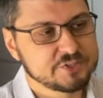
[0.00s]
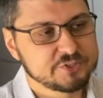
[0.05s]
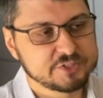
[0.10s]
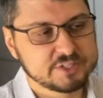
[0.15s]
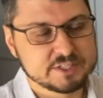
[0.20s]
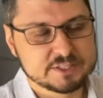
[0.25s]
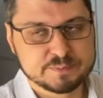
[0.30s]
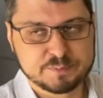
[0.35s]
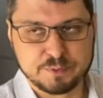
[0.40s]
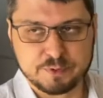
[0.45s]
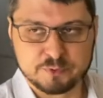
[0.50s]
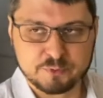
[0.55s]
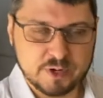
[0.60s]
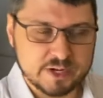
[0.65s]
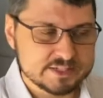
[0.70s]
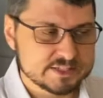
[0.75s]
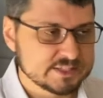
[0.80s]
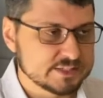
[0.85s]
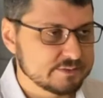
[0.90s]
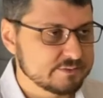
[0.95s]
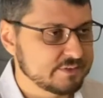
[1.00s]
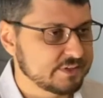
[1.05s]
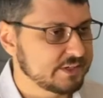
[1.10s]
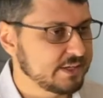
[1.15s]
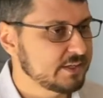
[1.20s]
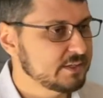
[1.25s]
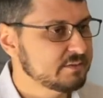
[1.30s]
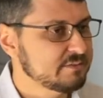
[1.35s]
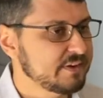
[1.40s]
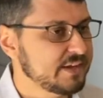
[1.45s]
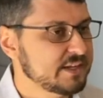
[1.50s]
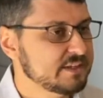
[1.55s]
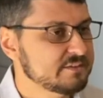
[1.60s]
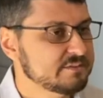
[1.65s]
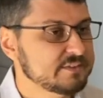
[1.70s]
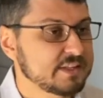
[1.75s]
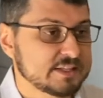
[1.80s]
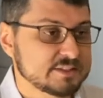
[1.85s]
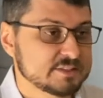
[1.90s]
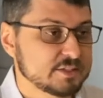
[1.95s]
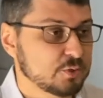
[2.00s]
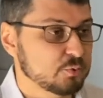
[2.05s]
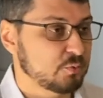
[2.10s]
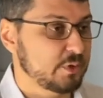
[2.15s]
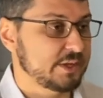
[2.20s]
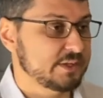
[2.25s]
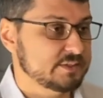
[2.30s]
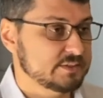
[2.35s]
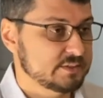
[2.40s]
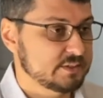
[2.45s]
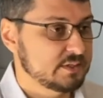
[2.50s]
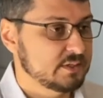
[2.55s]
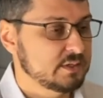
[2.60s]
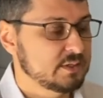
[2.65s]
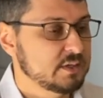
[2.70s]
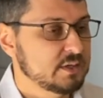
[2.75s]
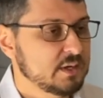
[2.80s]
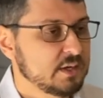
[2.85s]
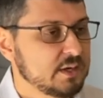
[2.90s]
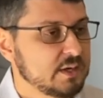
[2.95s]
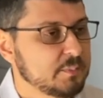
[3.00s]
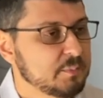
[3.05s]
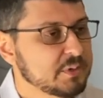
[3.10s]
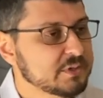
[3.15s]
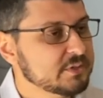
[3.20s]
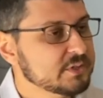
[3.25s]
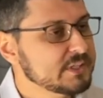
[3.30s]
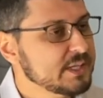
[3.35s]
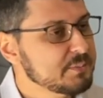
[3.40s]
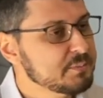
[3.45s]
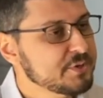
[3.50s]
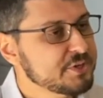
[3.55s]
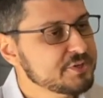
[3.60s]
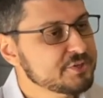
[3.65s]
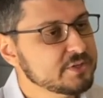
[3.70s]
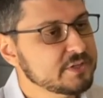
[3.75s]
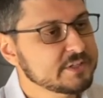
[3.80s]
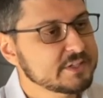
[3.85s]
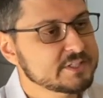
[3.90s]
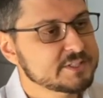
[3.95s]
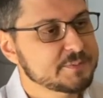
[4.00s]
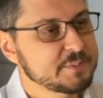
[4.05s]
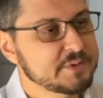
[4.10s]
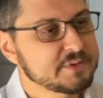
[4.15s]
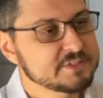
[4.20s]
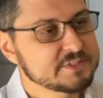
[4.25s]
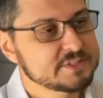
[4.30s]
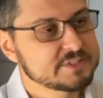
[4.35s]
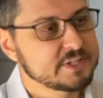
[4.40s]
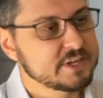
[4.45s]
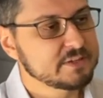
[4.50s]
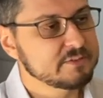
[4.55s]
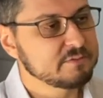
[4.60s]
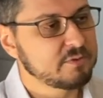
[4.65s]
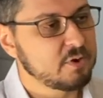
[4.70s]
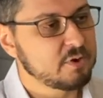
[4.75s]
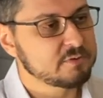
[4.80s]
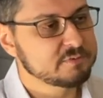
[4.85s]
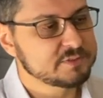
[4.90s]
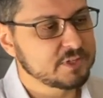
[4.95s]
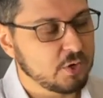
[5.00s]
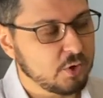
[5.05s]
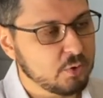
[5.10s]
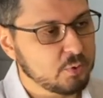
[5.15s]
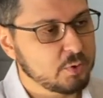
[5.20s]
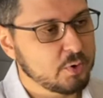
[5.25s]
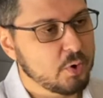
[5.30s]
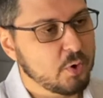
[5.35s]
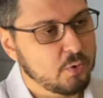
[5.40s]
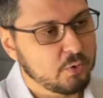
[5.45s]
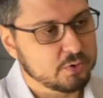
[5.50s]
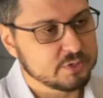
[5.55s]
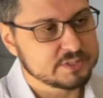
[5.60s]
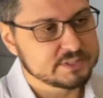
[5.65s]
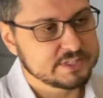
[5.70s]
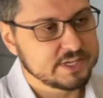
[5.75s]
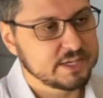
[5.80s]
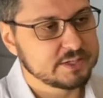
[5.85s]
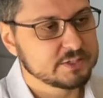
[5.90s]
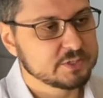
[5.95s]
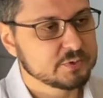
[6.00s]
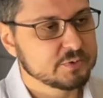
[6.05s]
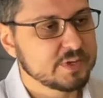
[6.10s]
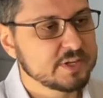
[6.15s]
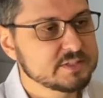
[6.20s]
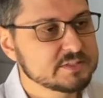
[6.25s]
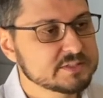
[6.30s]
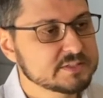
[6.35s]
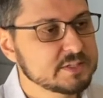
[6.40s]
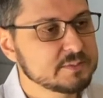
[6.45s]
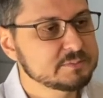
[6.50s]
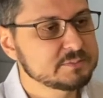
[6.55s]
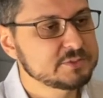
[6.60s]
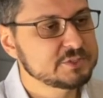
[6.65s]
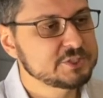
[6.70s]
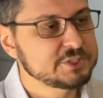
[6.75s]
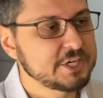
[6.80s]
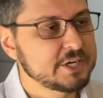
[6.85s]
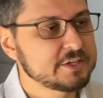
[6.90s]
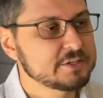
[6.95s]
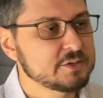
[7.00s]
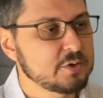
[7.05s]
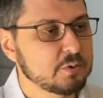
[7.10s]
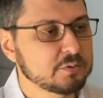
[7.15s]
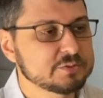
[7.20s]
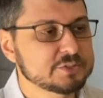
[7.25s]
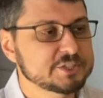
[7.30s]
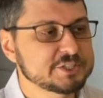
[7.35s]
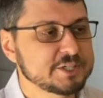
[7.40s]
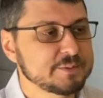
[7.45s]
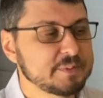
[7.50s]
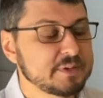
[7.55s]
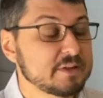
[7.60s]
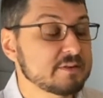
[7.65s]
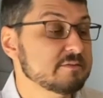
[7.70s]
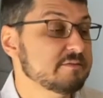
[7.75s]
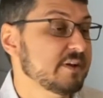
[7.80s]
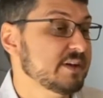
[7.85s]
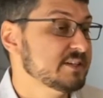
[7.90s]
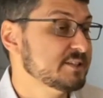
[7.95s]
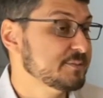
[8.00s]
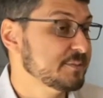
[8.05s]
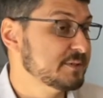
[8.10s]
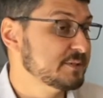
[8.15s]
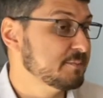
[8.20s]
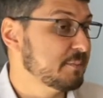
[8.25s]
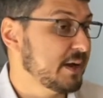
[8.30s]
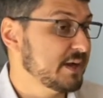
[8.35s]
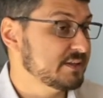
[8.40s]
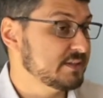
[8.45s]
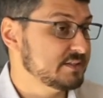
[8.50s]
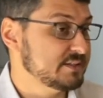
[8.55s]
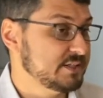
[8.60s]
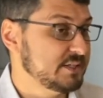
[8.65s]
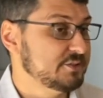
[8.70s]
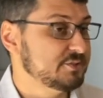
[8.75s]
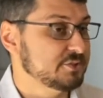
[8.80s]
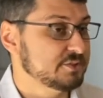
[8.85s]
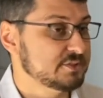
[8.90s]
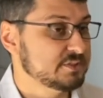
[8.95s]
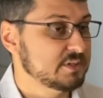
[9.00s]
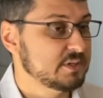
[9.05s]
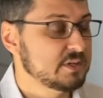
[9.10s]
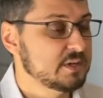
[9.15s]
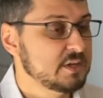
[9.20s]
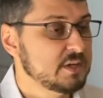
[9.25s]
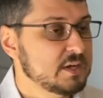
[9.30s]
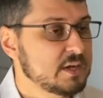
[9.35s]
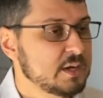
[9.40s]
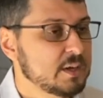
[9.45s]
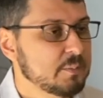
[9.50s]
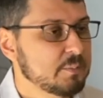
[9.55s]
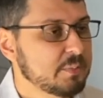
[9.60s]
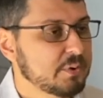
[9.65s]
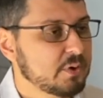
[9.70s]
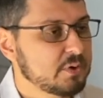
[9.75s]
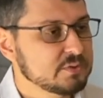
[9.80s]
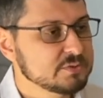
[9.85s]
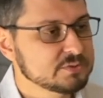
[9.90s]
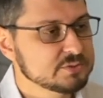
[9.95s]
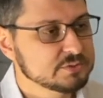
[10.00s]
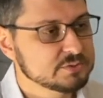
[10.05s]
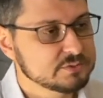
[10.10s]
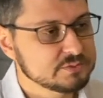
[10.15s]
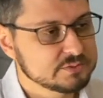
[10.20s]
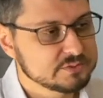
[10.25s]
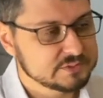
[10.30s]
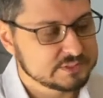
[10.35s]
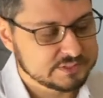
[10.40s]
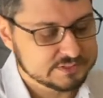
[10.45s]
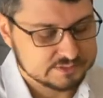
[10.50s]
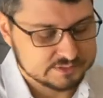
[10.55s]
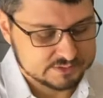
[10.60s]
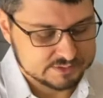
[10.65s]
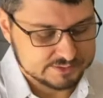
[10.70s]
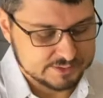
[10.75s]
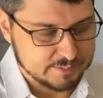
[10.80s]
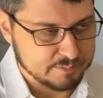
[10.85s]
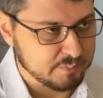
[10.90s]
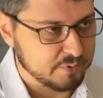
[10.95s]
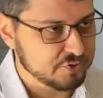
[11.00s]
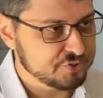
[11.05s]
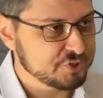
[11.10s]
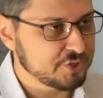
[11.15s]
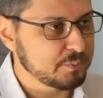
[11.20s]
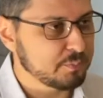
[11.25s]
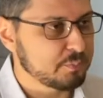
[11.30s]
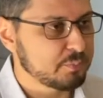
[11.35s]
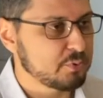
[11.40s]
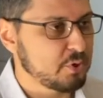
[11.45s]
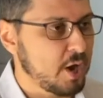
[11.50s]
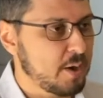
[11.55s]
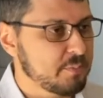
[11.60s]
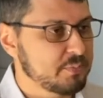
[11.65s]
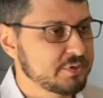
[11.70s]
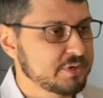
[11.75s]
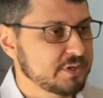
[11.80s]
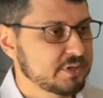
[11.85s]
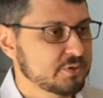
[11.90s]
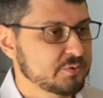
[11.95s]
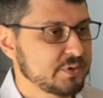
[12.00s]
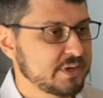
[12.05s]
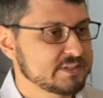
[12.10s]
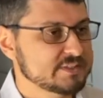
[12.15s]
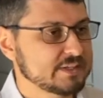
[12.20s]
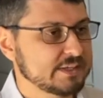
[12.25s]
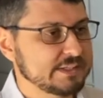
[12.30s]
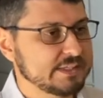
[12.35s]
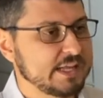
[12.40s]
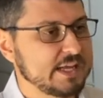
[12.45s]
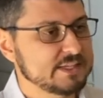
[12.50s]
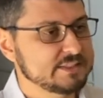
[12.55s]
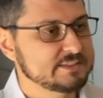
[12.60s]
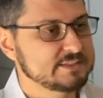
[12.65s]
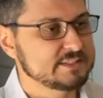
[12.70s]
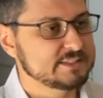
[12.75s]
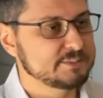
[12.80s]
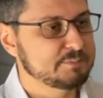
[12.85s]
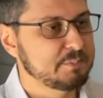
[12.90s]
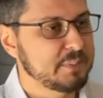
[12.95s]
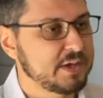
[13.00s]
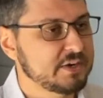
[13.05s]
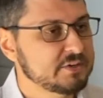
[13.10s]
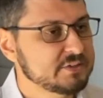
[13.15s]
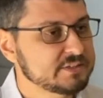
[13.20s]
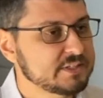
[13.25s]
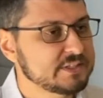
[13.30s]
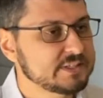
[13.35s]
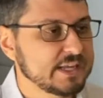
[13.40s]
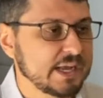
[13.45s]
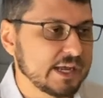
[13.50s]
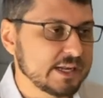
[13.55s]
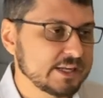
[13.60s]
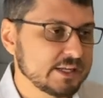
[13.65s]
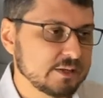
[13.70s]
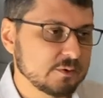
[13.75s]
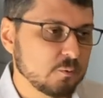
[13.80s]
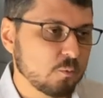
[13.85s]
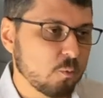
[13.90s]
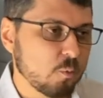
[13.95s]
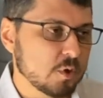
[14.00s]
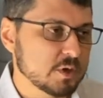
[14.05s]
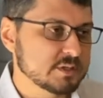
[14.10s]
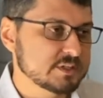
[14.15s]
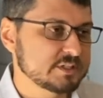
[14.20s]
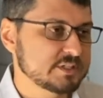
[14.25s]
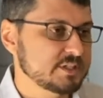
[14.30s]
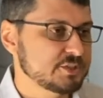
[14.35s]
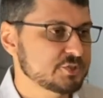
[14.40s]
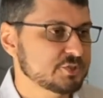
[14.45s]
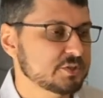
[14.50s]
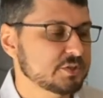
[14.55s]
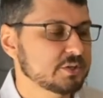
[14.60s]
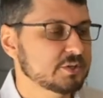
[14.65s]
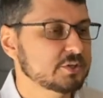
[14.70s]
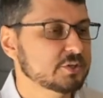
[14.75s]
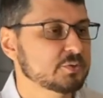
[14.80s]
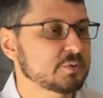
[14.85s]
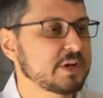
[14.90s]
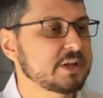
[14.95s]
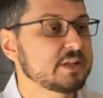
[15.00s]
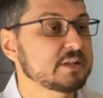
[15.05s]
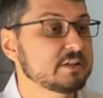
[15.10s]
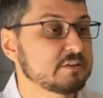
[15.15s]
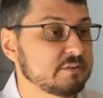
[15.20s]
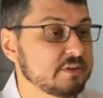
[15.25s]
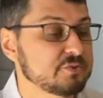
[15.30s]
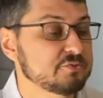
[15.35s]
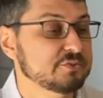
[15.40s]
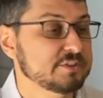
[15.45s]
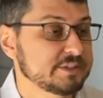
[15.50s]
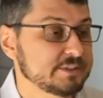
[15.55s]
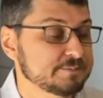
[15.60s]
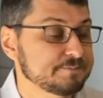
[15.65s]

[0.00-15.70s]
that's progressive and innovative, that's great. But collaboration on experiences that involve the whole cohort can create some shared ownership and investment by the teachers. But also this emergent property creates a class that's better than any one teacher could create individually.